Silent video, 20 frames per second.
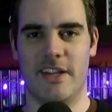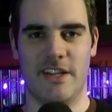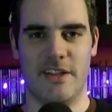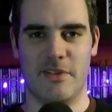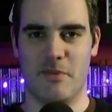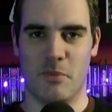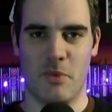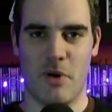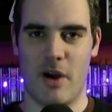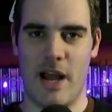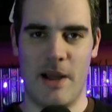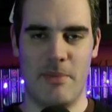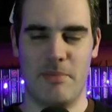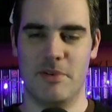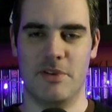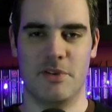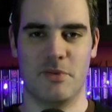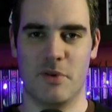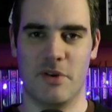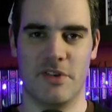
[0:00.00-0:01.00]
What
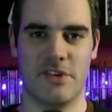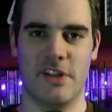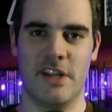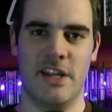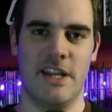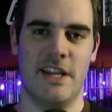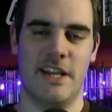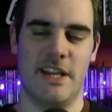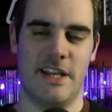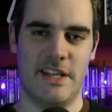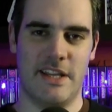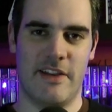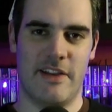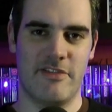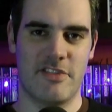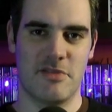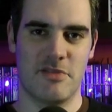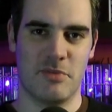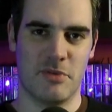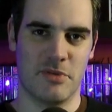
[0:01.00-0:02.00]
happened was
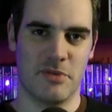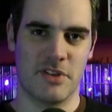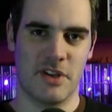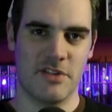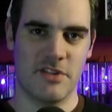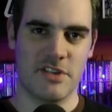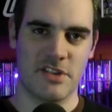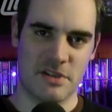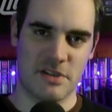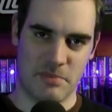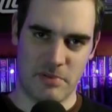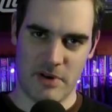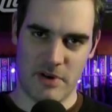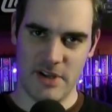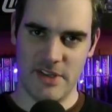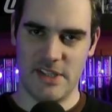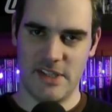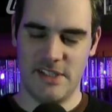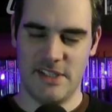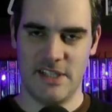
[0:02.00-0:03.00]
inevitable. So it's a
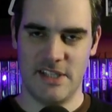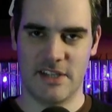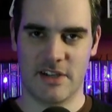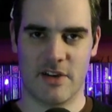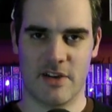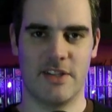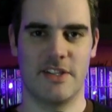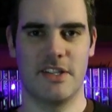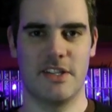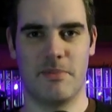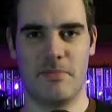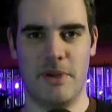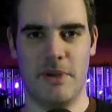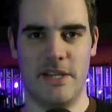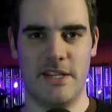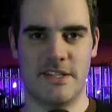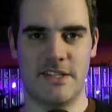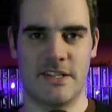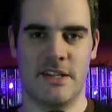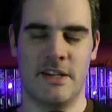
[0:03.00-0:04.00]
surprise he didn't go into the
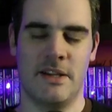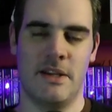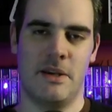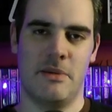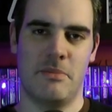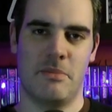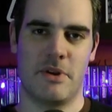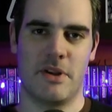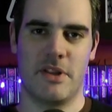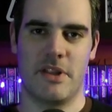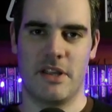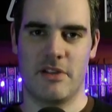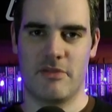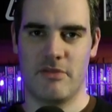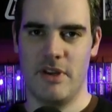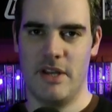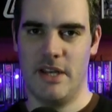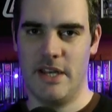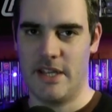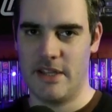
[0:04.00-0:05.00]
pits, but I think
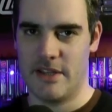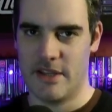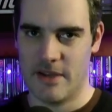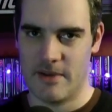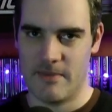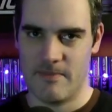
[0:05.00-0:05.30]
really that